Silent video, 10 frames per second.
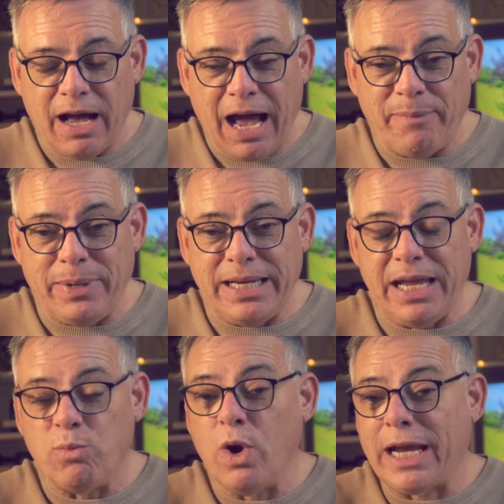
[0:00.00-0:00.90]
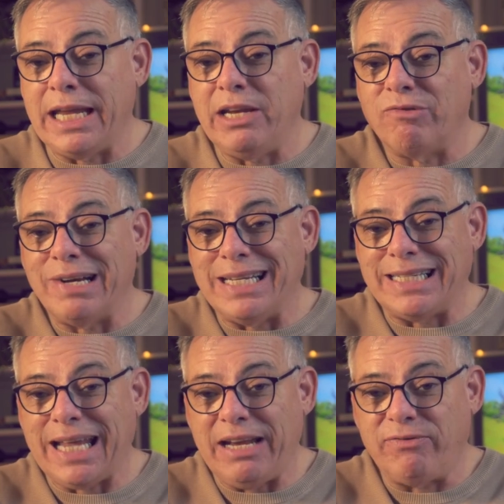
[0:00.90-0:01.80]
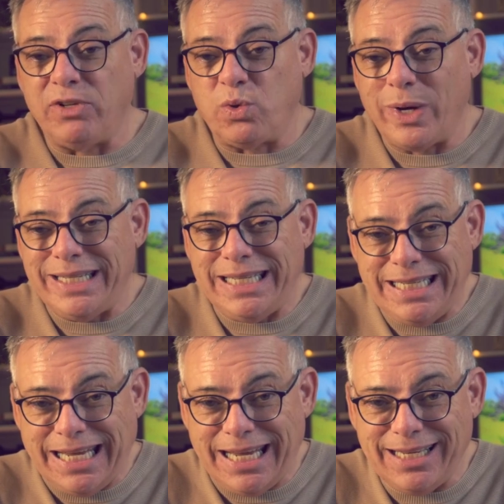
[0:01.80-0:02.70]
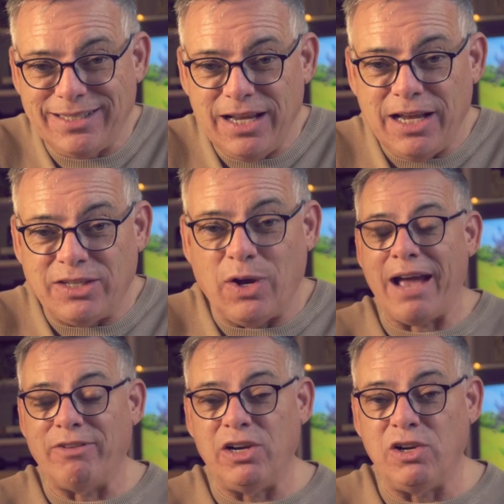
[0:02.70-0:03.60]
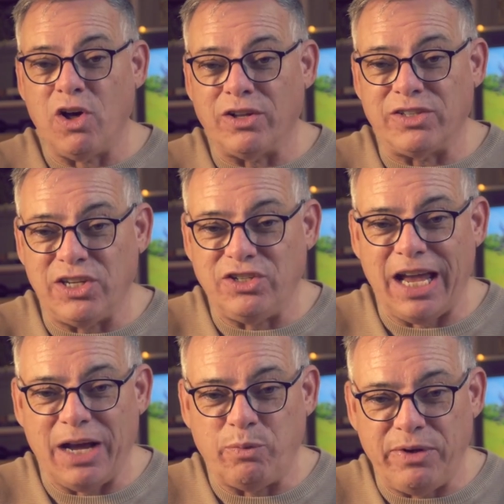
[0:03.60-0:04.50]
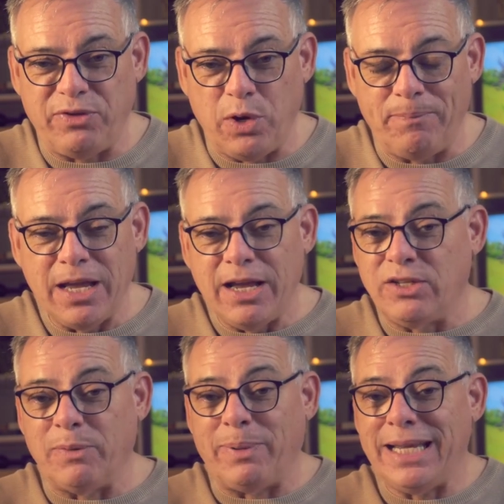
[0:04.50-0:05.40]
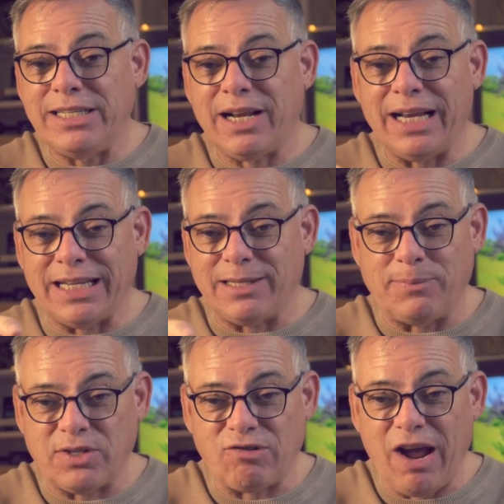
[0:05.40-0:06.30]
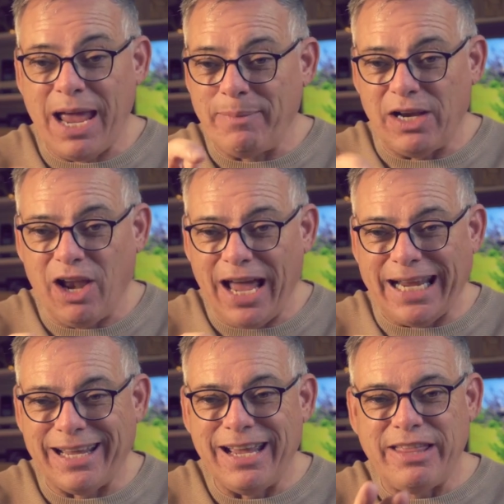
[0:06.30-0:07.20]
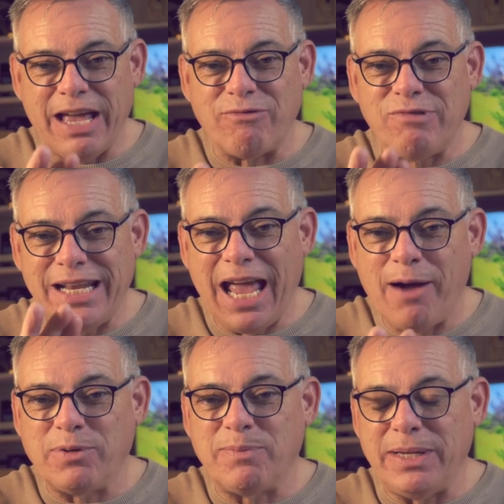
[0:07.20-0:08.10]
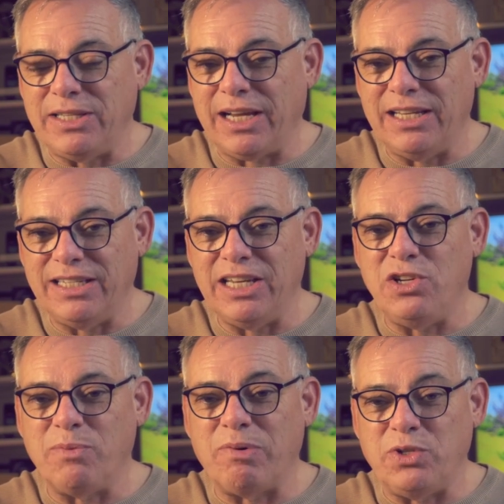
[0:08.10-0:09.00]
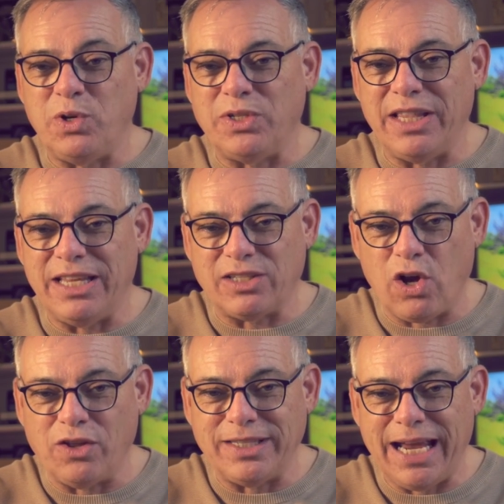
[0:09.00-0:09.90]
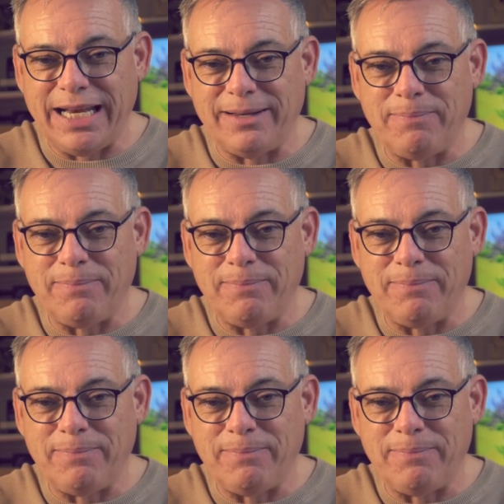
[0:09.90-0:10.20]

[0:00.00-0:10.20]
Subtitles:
I've been here working in real estate for 20 years, so I have a lot to share with you. So please click subscribe and like. That really helps me to continue producing this content.